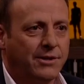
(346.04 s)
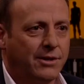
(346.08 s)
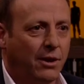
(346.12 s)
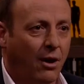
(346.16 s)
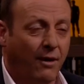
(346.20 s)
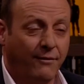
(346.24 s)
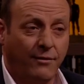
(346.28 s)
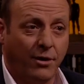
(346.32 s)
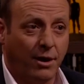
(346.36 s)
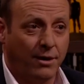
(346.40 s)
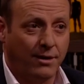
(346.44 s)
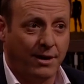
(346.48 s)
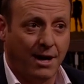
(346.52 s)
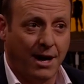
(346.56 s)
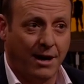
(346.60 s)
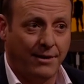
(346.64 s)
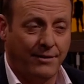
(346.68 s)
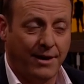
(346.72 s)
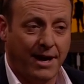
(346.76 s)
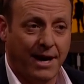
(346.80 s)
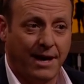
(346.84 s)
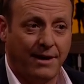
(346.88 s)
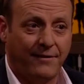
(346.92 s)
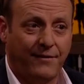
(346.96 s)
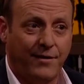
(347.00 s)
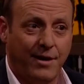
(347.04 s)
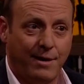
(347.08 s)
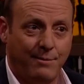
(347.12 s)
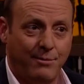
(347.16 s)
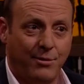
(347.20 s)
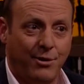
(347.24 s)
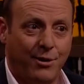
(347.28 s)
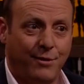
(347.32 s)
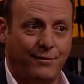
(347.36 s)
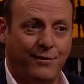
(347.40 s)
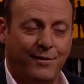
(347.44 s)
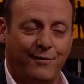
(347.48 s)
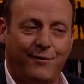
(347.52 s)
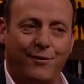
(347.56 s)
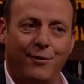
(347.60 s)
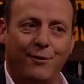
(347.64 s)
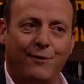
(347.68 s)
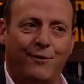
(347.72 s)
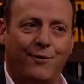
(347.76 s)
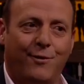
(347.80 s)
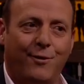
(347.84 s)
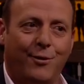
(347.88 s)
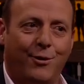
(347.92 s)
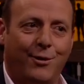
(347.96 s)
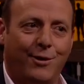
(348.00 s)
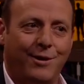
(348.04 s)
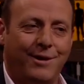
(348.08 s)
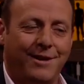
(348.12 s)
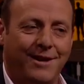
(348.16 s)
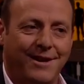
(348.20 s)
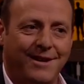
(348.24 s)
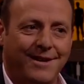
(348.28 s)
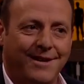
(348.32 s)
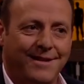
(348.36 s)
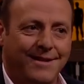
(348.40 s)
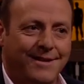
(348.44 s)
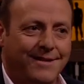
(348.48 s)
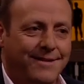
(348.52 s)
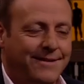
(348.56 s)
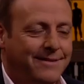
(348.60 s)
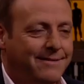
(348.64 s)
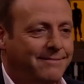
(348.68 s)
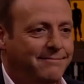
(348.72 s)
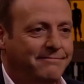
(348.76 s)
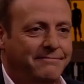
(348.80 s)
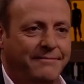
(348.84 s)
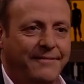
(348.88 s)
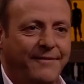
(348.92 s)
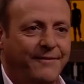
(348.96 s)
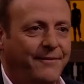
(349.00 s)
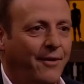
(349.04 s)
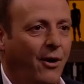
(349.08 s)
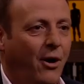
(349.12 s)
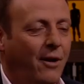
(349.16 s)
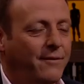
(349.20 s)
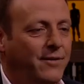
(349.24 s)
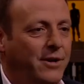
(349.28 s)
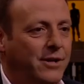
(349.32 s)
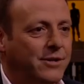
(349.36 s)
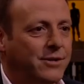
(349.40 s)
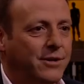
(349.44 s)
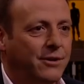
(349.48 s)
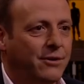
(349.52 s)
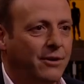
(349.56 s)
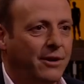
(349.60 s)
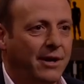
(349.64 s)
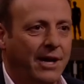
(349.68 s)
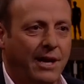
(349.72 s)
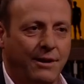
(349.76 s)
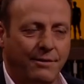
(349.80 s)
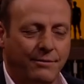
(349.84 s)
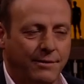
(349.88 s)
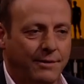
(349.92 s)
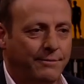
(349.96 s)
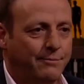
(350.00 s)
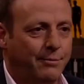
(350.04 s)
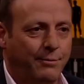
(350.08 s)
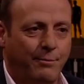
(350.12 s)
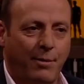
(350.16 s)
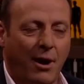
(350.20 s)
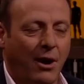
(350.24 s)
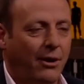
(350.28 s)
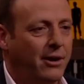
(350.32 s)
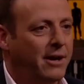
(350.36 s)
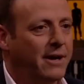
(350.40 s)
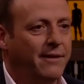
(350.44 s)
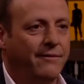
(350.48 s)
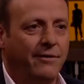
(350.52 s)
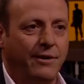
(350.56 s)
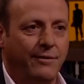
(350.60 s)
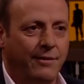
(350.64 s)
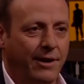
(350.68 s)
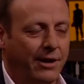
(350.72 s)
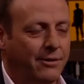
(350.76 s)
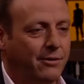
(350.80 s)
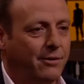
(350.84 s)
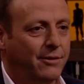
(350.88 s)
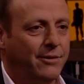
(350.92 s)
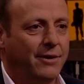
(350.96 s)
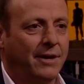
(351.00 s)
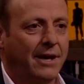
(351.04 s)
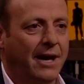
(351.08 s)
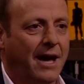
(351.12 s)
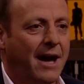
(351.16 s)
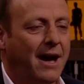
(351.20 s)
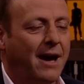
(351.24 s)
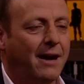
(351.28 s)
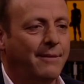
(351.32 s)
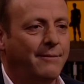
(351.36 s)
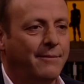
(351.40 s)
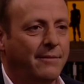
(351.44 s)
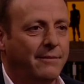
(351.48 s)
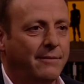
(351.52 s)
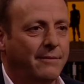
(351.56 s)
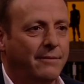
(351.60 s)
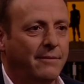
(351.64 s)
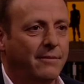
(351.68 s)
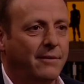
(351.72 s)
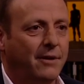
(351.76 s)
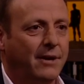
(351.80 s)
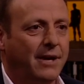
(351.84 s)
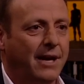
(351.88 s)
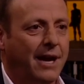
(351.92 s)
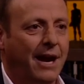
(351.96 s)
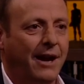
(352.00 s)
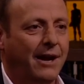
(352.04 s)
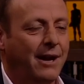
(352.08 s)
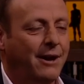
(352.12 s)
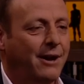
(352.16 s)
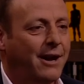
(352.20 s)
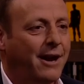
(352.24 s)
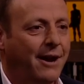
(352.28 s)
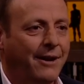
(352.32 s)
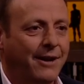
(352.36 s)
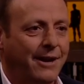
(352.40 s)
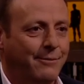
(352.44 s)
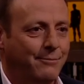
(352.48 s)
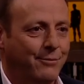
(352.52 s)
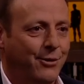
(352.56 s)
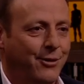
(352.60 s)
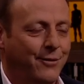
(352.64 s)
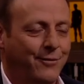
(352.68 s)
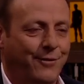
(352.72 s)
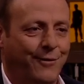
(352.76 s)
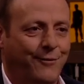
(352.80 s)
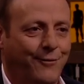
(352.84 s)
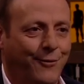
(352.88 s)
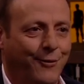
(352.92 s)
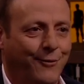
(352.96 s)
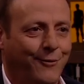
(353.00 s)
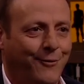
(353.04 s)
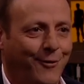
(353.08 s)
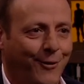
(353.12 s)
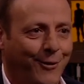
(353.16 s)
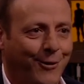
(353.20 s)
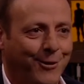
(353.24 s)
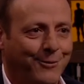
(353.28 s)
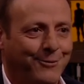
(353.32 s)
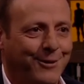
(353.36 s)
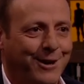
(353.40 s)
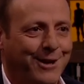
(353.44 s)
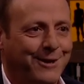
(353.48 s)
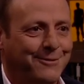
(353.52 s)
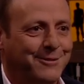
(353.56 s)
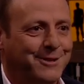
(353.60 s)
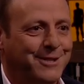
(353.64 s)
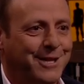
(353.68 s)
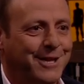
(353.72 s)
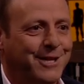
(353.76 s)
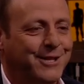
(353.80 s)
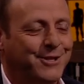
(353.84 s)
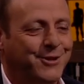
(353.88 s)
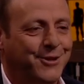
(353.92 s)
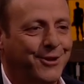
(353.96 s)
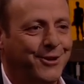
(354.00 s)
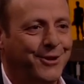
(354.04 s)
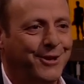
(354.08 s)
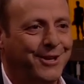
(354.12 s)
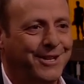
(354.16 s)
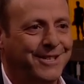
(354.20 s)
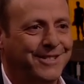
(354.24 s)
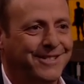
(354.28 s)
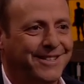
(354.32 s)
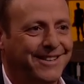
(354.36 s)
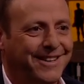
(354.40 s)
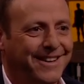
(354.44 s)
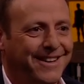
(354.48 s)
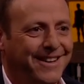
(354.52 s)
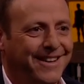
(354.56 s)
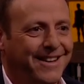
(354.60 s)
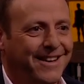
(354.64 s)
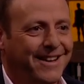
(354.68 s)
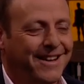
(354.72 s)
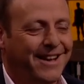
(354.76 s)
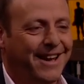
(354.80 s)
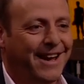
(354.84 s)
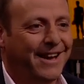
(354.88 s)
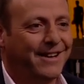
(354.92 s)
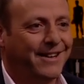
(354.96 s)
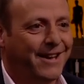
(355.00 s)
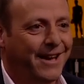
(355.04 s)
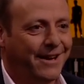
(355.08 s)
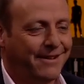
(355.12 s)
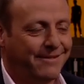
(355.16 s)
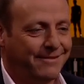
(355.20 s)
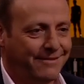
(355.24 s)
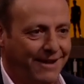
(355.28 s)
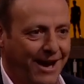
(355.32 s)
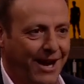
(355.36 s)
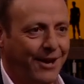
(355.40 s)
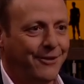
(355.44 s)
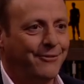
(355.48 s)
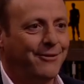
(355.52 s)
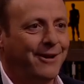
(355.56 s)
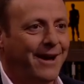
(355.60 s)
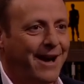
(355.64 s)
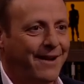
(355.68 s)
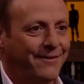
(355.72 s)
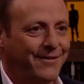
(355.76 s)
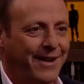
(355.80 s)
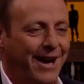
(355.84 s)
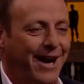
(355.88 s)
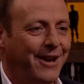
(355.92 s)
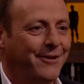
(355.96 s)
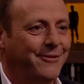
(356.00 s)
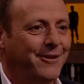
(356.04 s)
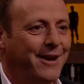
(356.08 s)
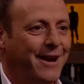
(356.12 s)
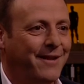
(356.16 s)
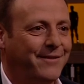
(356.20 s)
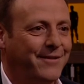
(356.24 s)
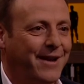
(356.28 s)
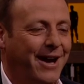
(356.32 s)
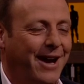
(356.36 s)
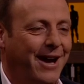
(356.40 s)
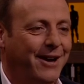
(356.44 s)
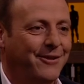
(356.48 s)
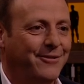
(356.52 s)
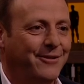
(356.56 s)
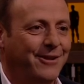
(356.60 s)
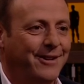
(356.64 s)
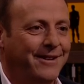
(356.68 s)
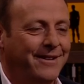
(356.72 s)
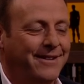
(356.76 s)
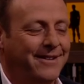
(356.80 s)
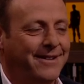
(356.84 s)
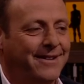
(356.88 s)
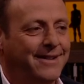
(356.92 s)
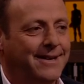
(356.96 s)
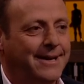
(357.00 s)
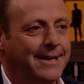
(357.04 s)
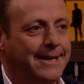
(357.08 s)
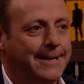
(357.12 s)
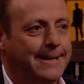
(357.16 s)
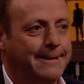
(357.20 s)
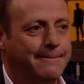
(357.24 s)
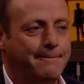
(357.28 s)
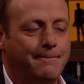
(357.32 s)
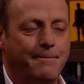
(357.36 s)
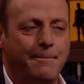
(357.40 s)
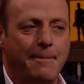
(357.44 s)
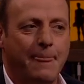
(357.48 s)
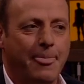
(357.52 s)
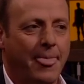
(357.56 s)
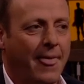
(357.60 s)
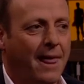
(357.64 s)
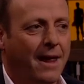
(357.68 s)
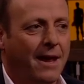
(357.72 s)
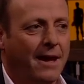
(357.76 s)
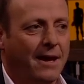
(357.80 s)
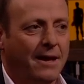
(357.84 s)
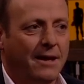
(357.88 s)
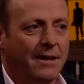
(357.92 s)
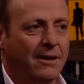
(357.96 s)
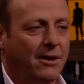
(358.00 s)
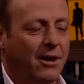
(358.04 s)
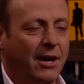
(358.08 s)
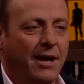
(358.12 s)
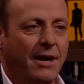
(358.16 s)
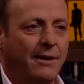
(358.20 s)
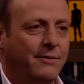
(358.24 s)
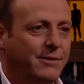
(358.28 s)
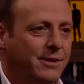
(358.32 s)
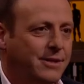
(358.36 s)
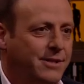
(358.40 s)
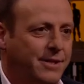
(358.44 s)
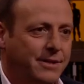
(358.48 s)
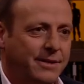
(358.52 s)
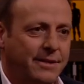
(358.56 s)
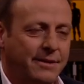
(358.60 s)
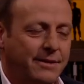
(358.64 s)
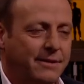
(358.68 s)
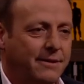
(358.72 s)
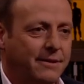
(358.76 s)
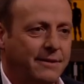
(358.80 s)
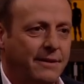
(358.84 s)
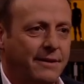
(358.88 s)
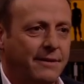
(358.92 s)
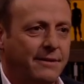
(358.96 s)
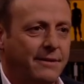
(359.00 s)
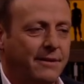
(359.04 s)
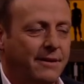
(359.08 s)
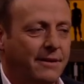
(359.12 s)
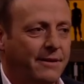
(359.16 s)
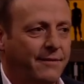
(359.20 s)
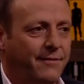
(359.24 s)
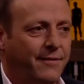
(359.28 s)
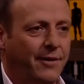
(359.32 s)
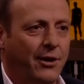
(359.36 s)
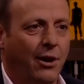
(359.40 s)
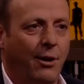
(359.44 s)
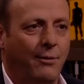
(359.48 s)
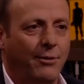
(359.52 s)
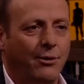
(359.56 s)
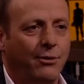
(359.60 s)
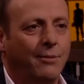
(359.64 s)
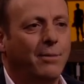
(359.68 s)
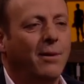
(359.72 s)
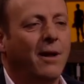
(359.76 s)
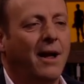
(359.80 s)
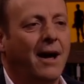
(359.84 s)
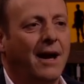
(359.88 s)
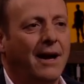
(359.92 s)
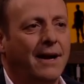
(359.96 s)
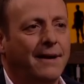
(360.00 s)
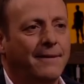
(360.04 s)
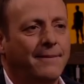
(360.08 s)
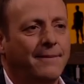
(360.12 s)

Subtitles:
so I've got no doubt if he moved to full forward 5 years earlier, he would have broken every record in the game. Look, he only moved to full forward when he was in his 30s and kicked 100 after 100 after 100. He was just a phenomenal player.